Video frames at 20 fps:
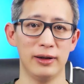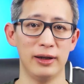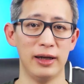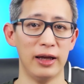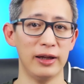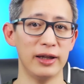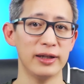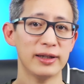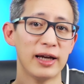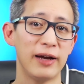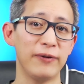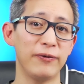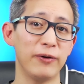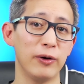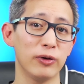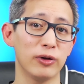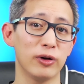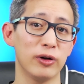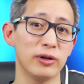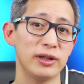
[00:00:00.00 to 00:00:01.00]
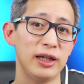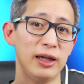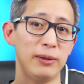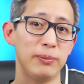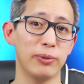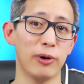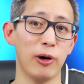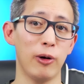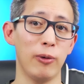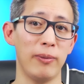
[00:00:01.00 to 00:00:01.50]
Now this iPhone 13
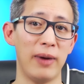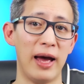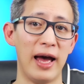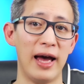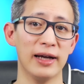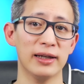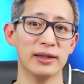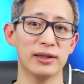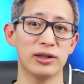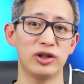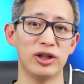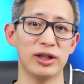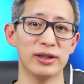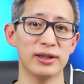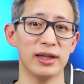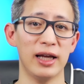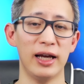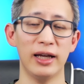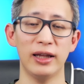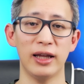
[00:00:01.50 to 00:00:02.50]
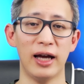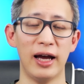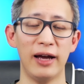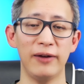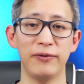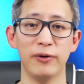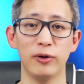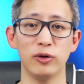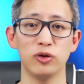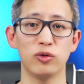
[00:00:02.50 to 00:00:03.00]
Pro Max, just like the
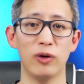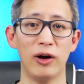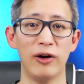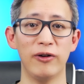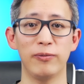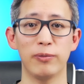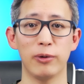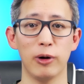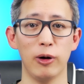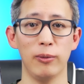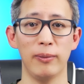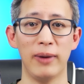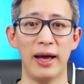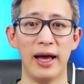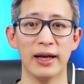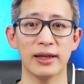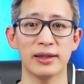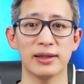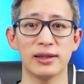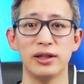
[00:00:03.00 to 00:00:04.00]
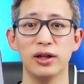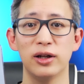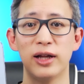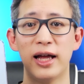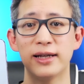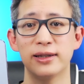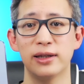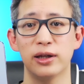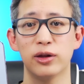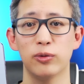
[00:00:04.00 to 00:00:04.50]
iPhone 12 Pro Max, still
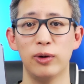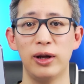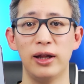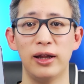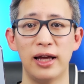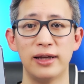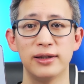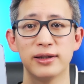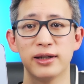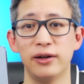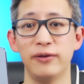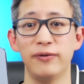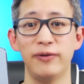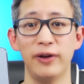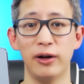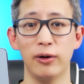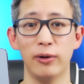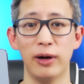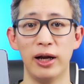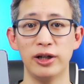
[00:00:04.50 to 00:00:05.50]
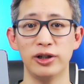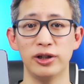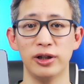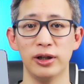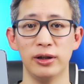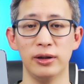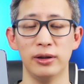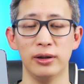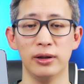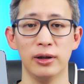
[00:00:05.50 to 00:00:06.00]
has a 3-lens
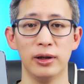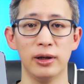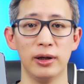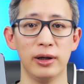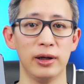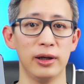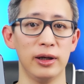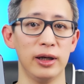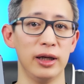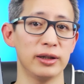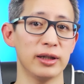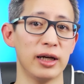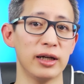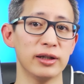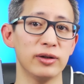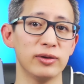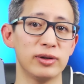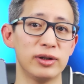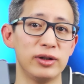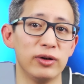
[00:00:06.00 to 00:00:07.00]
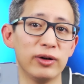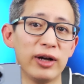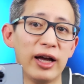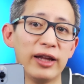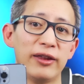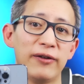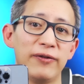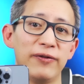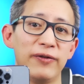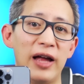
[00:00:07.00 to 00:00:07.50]
configuration. It's also still
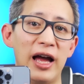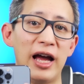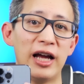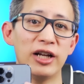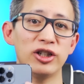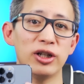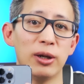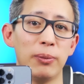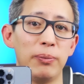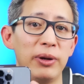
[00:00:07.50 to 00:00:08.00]
got the flash, a